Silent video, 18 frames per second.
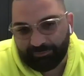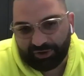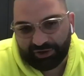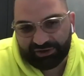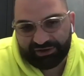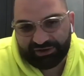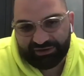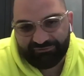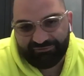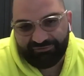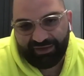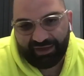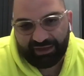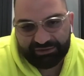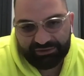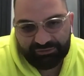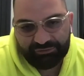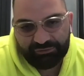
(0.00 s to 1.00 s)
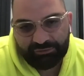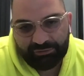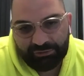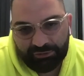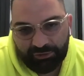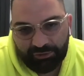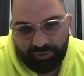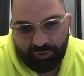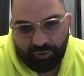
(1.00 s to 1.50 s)
market value,
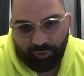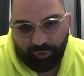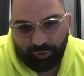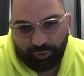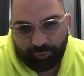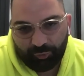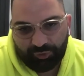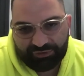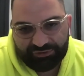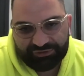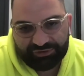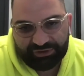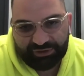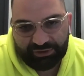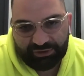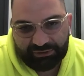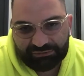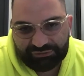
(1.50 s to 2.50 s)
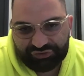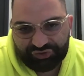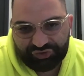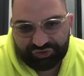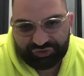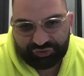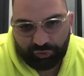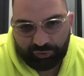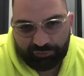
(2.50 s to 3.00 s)
or was it
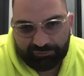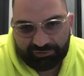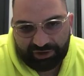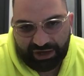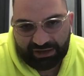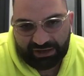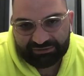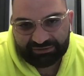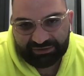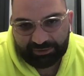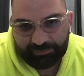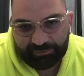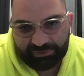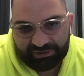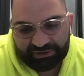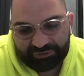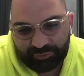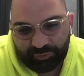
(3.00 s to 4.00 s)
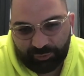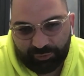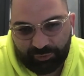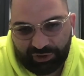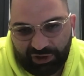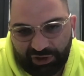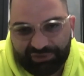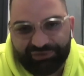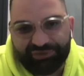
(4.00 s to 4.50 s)
just over asking because we
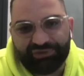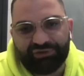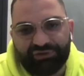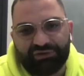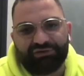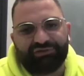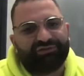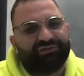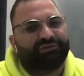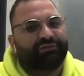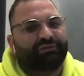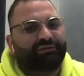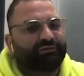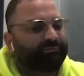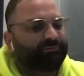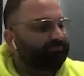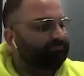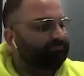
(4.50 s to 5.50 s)
were under listed?